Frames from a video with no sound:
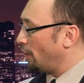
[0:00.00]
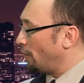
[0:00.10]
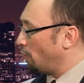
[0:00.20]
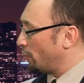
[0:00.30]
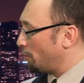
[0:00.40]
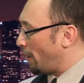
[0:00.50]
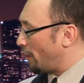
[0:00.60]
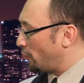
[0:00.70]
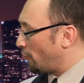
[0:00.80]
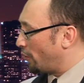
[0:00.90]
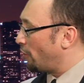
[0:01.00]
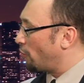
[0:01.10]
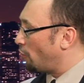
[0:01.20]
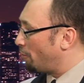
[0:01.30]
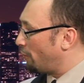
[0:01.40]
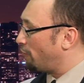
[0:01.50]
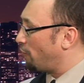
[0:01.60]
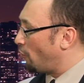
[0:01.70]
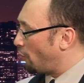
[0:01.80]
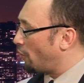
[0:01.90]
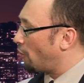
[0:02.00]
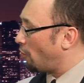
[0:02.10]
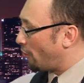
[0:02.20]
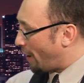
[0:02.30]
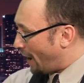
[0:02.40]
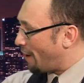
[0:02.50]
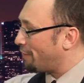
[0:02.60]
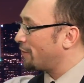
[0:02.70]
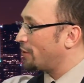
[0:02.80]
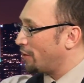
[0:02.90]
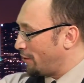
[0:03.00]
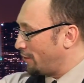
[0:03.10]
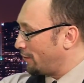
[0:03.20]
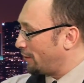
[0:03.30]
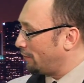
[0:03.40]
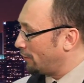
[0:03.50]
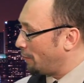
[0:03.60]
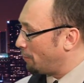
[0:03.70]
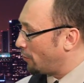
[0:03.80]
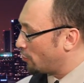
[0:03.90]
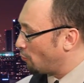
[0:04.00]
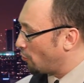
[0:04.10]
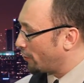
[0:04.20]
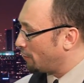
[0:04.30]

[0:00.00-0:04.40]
was Ben your hero before or after the Pierce Morgan